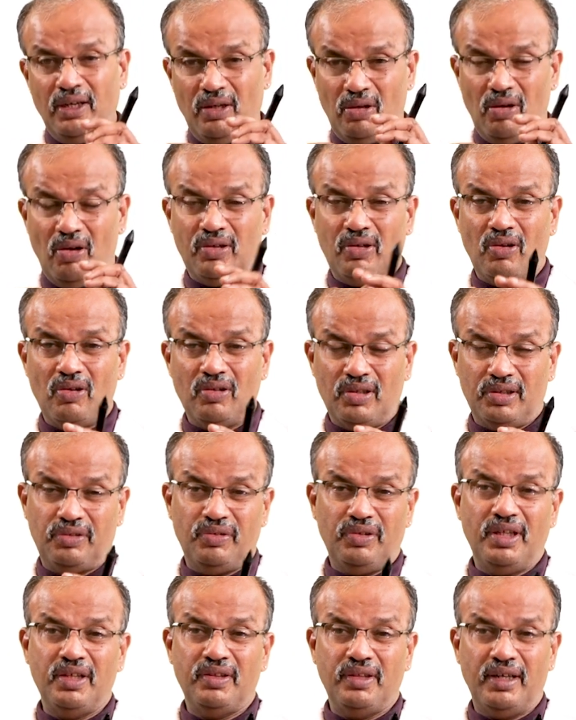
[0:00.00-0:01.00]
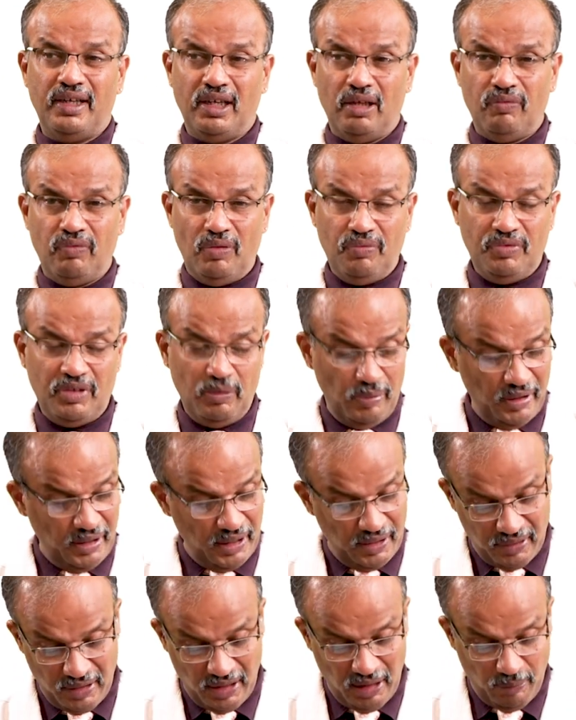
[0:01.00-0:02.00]
clot occurs within that and forms a
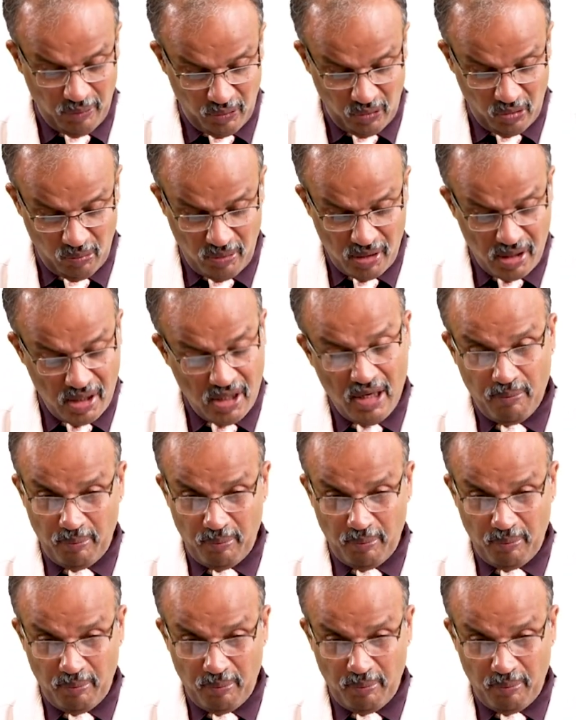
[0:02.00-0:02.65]
perianal hematoma.